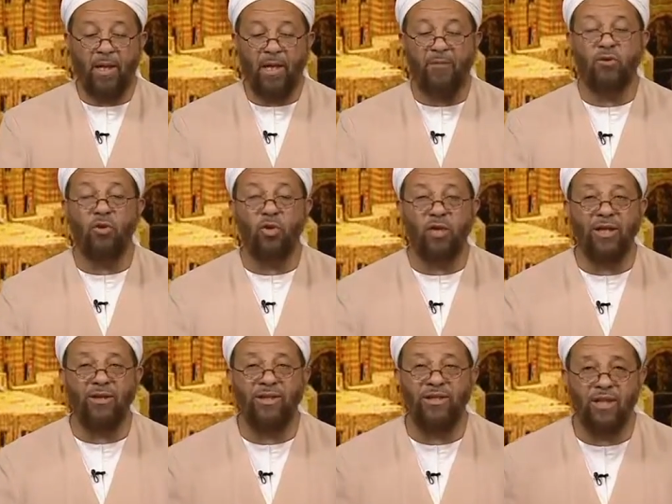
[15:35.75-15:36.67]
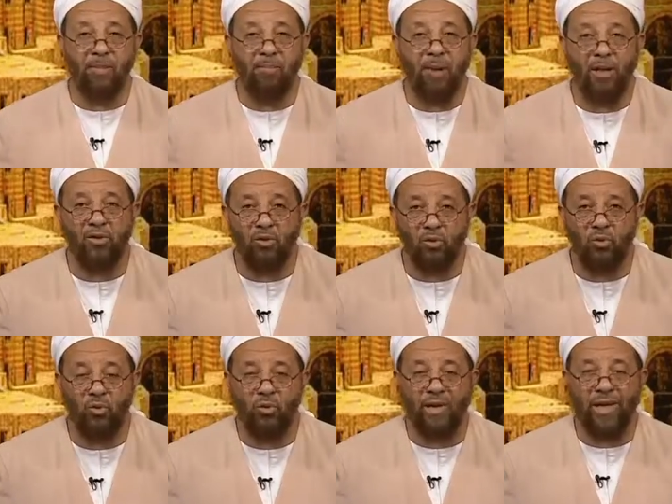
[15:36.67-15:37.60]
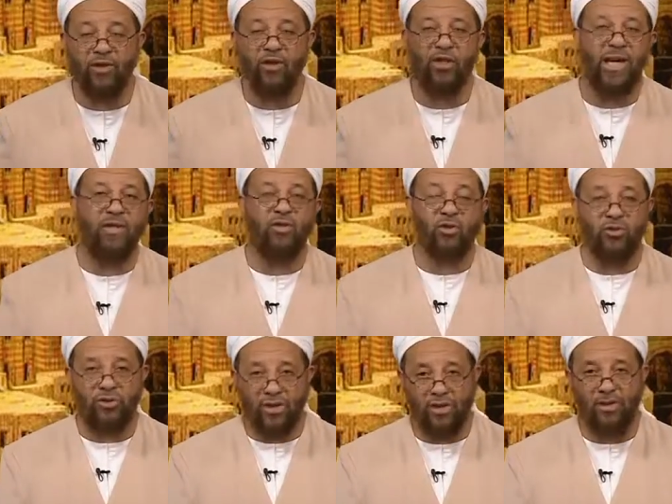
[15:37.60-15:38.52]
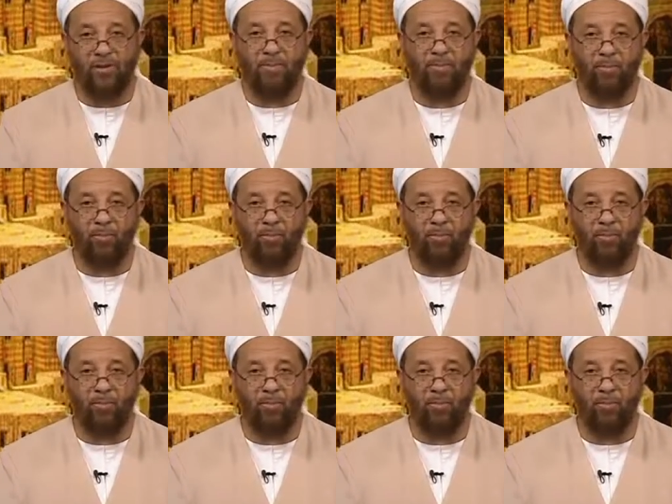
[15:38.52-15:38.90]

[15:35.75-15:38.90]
If you look at the Timbuktu educational system,